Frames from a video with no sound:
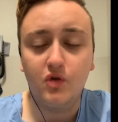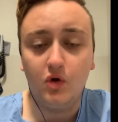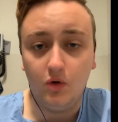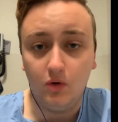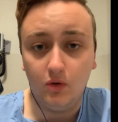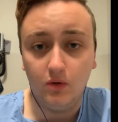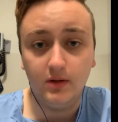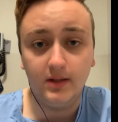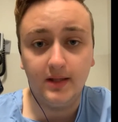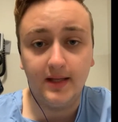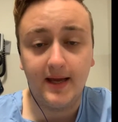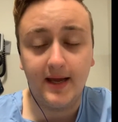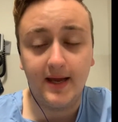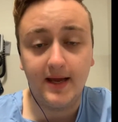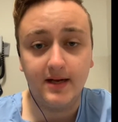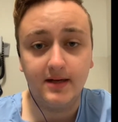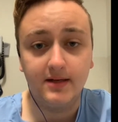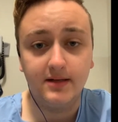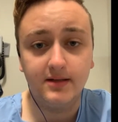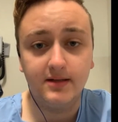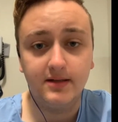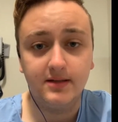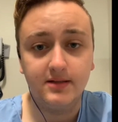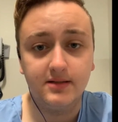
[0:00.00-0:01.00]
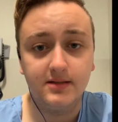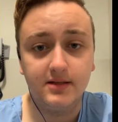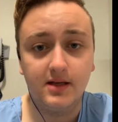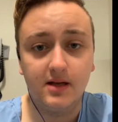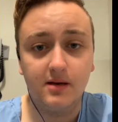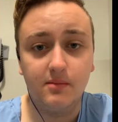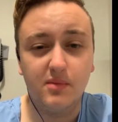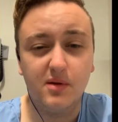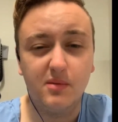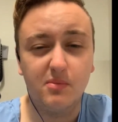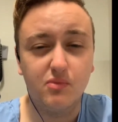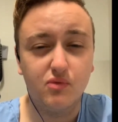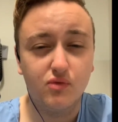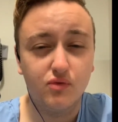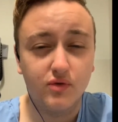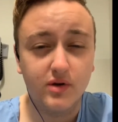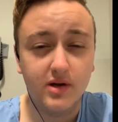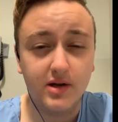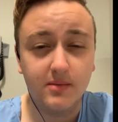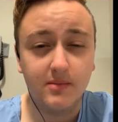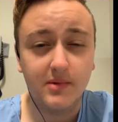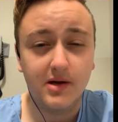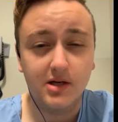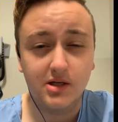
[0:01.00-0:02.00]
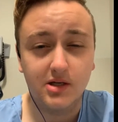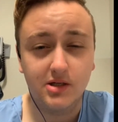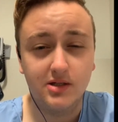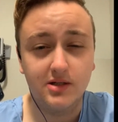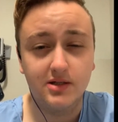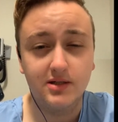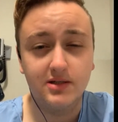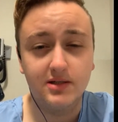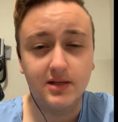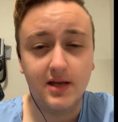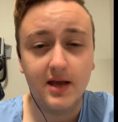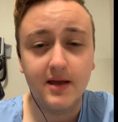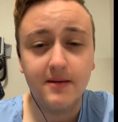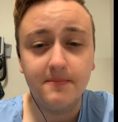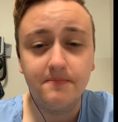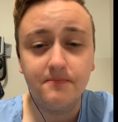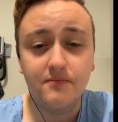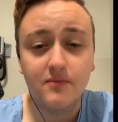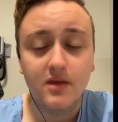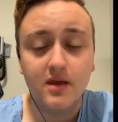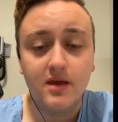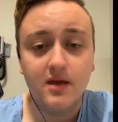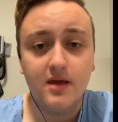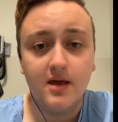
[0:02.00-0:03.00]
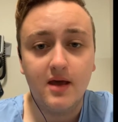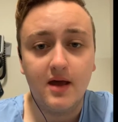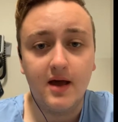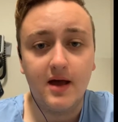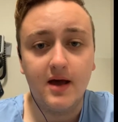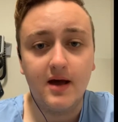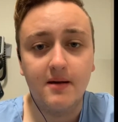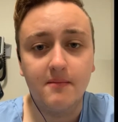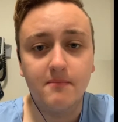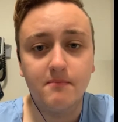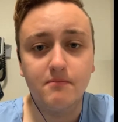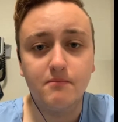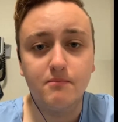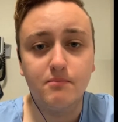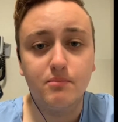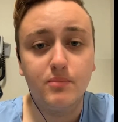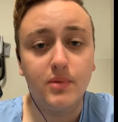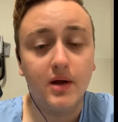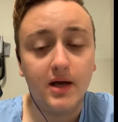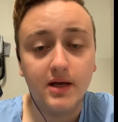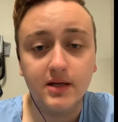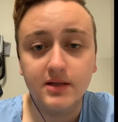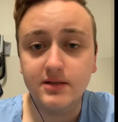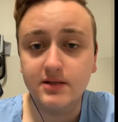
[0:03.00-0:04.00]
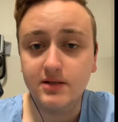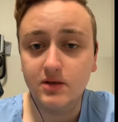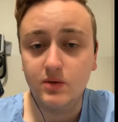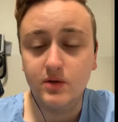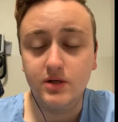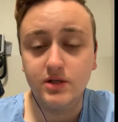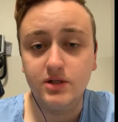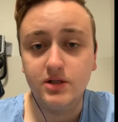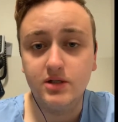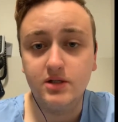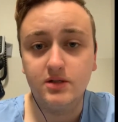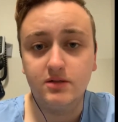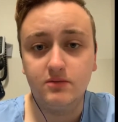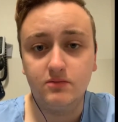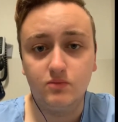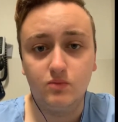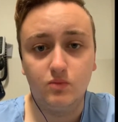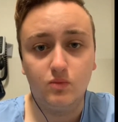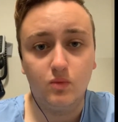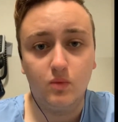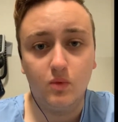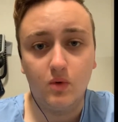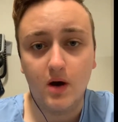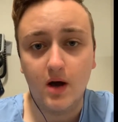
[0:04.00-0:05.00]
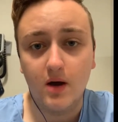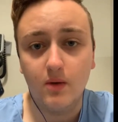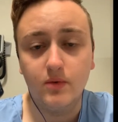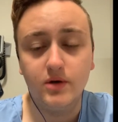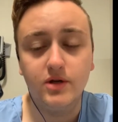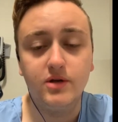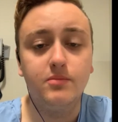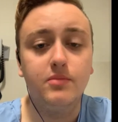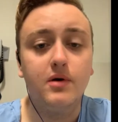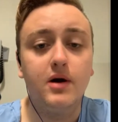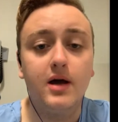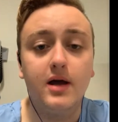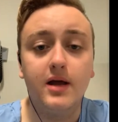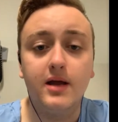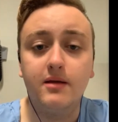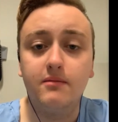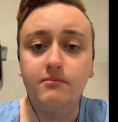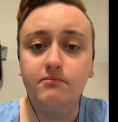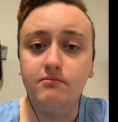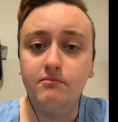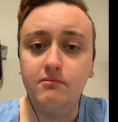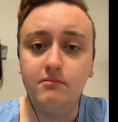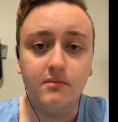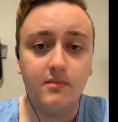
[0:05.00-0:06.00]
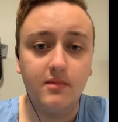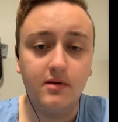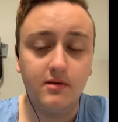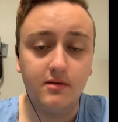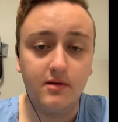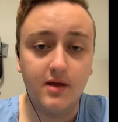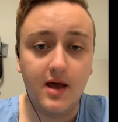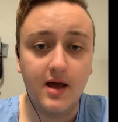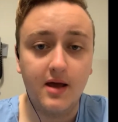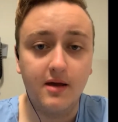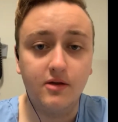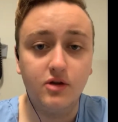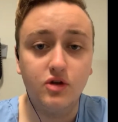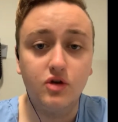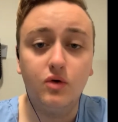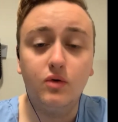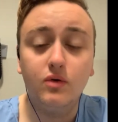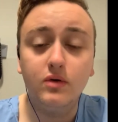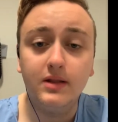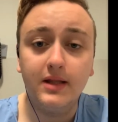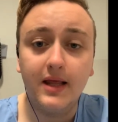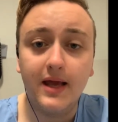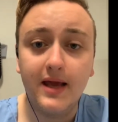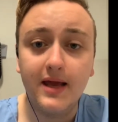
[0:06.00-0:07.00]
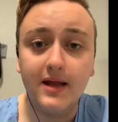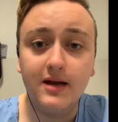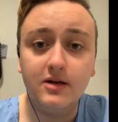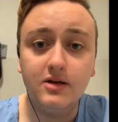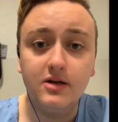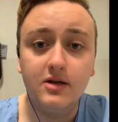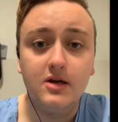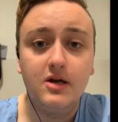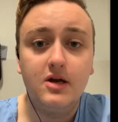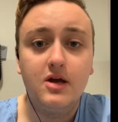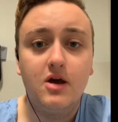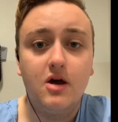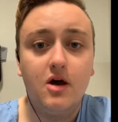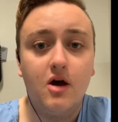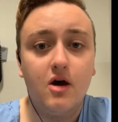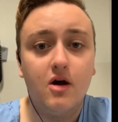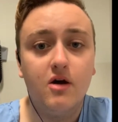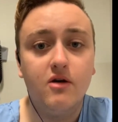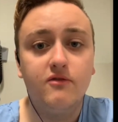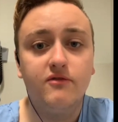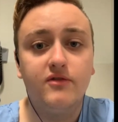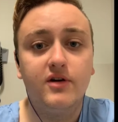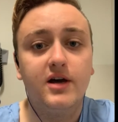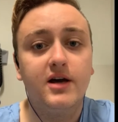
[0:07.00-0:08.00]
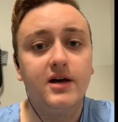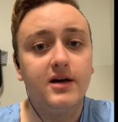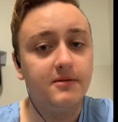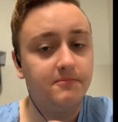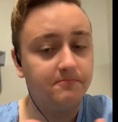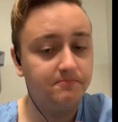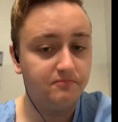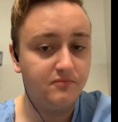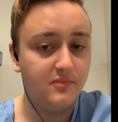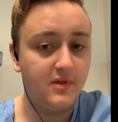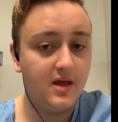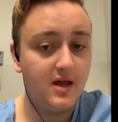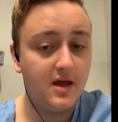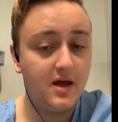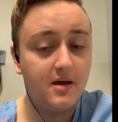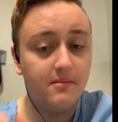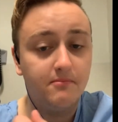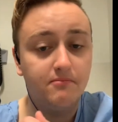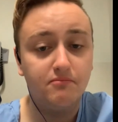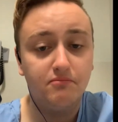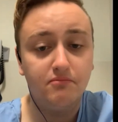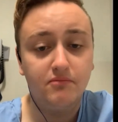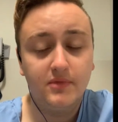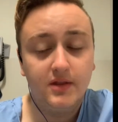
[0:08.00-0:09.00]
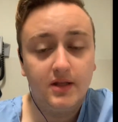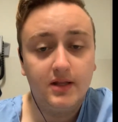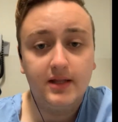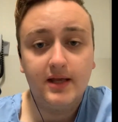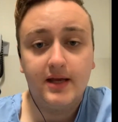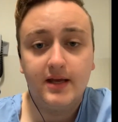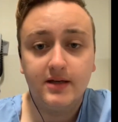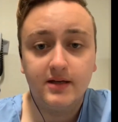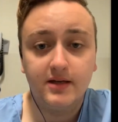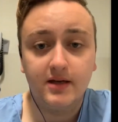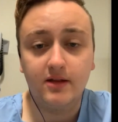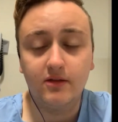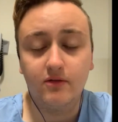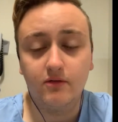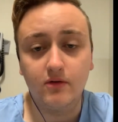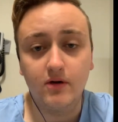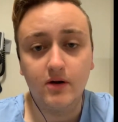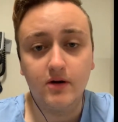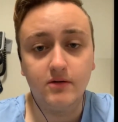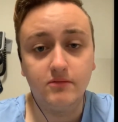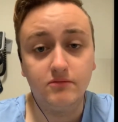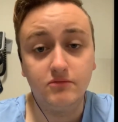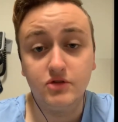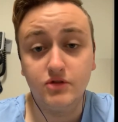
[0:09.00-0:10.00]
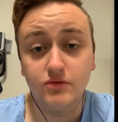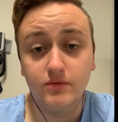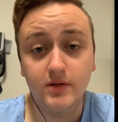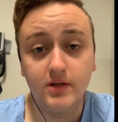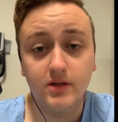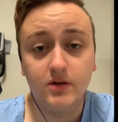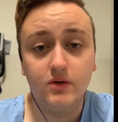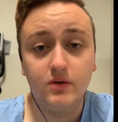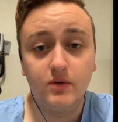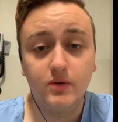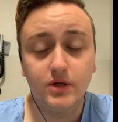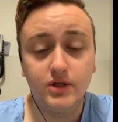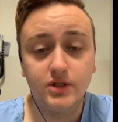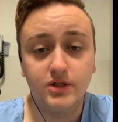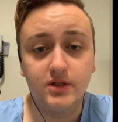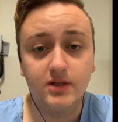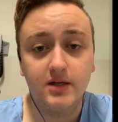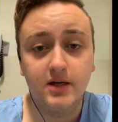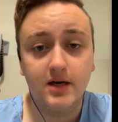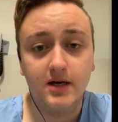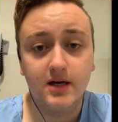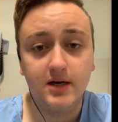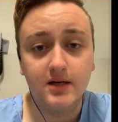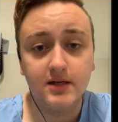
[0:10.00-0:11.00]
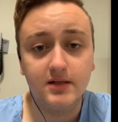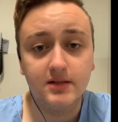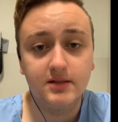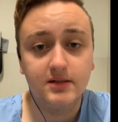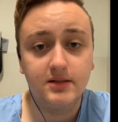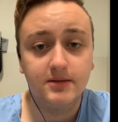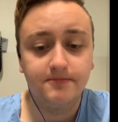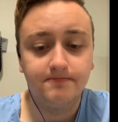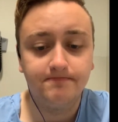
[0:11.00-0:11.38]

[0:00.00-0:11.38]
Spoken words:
All land is going to be pretty much the same, but ask the question, why would you buy your land over the land down the road? It's a really good question to ask.